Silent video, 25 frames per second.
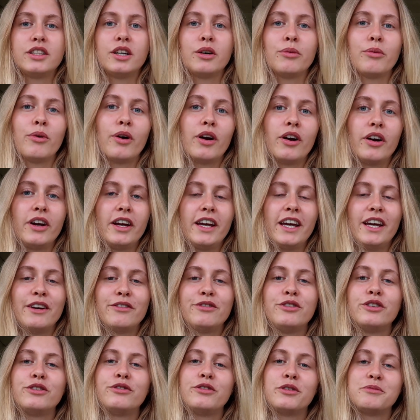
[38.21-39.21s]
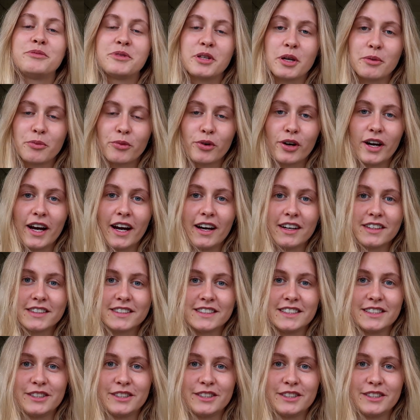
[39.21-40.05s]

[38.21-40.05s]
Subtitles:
Don't worry if you're from somewhere else,